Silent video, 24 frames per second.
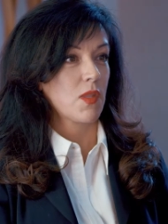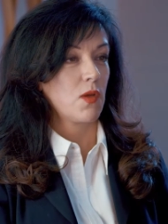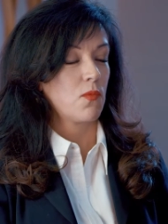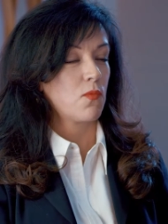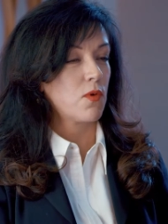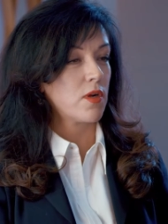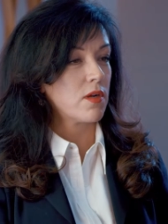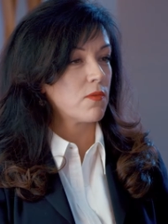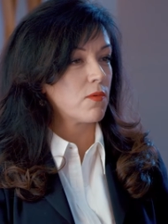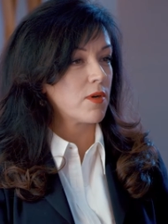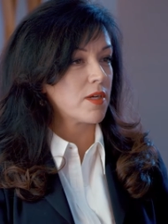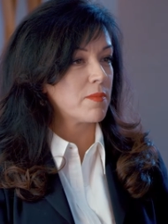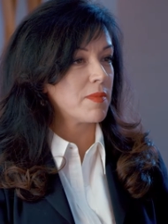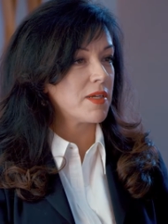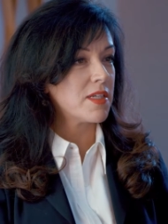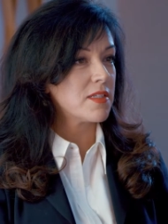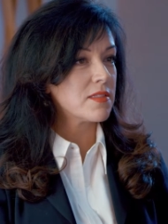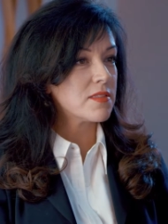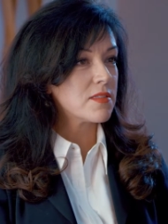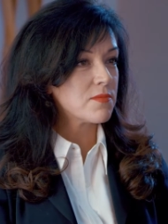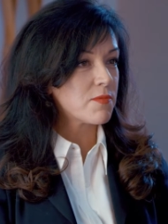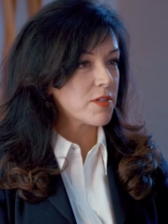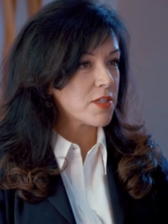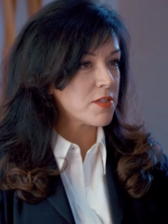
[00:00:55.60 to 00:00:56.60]
Where, what am I?
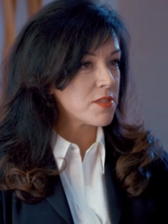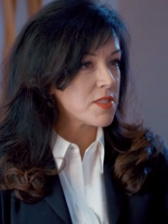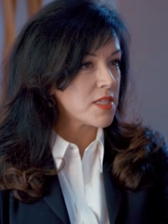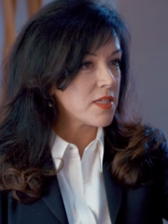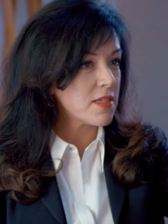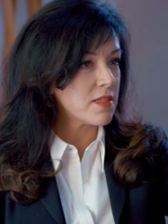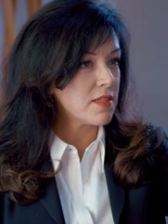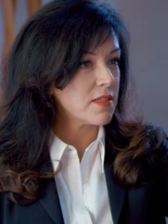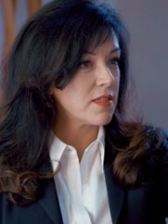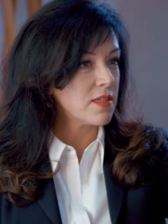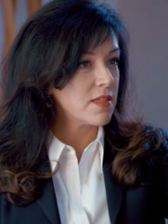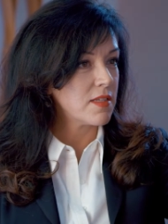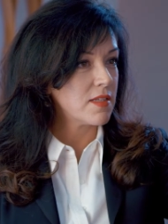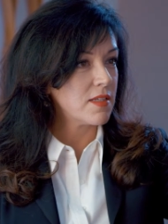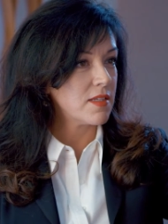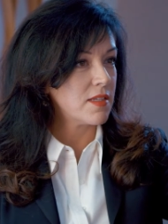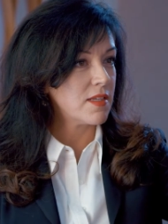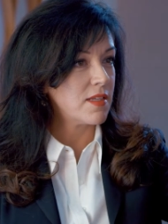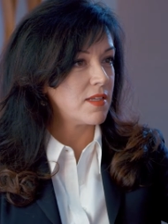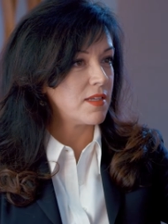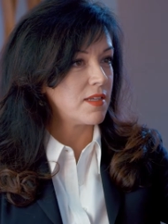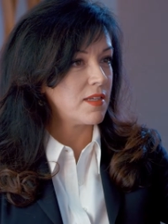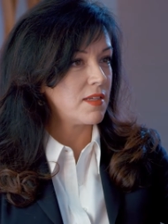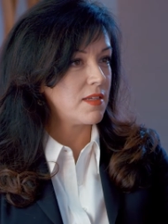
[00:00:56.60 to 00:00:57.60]
What do you say?
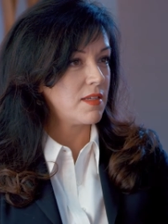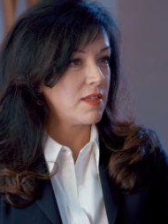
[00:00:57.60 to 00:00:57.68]
Clap.